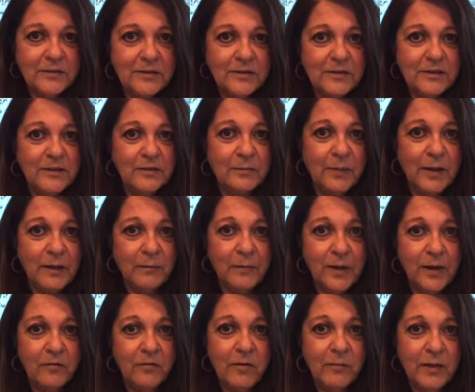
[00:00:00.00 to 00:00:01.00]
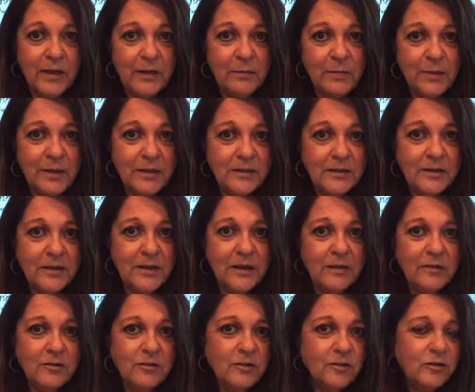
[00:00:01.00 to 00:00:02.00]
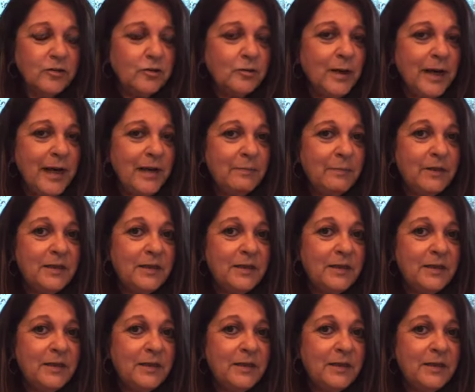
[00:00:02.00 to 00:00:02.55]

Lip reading: This is about everybody being together. So try it.